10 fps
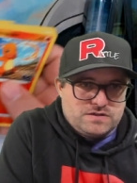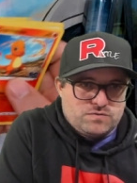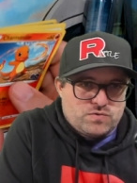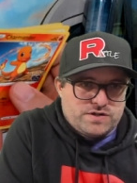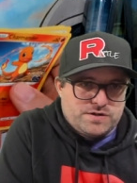
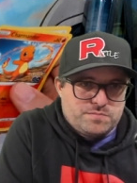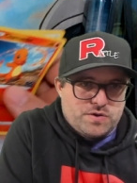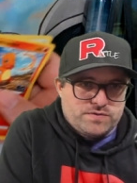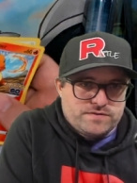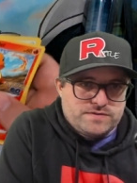one or
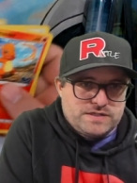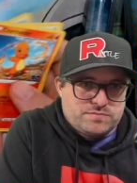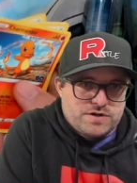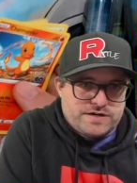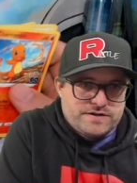both of the
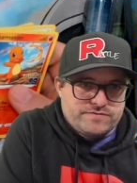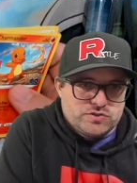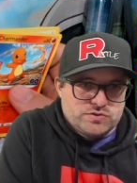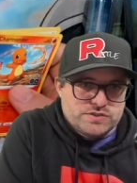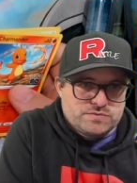prior
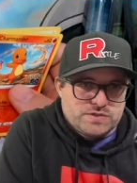evolutions.